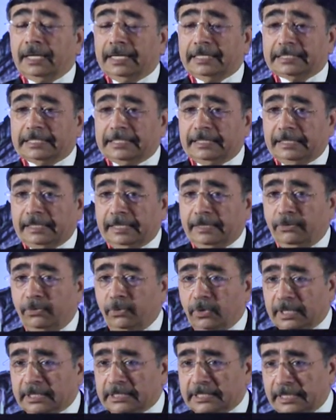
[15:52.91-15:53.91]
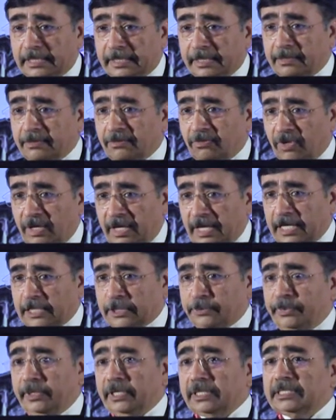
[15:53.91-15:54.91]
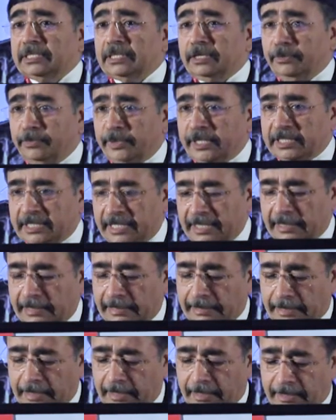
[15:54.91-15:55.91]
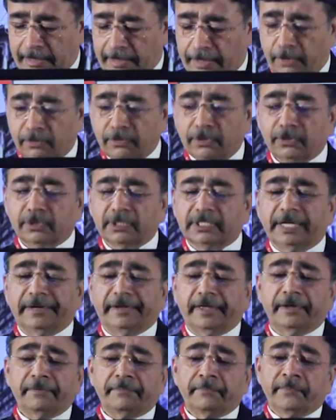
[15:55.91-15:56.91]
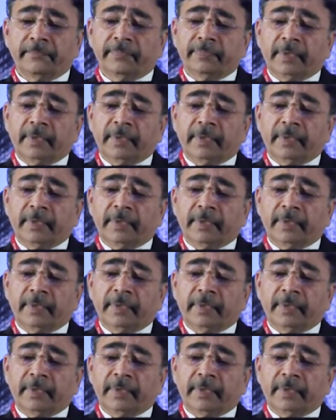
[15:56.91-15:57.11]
consulted 3 experts in a basic level in normal setting.